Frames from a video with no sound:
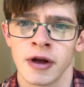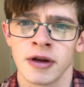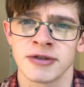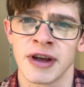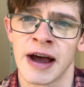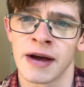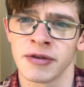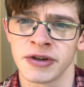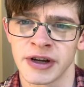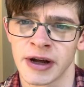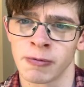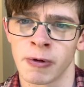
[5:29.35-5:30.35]
so I haven't
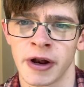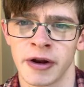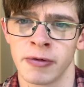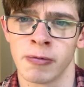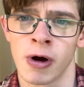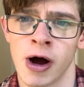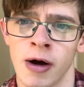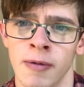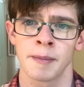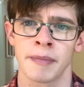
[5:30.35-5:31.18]
done one in a while.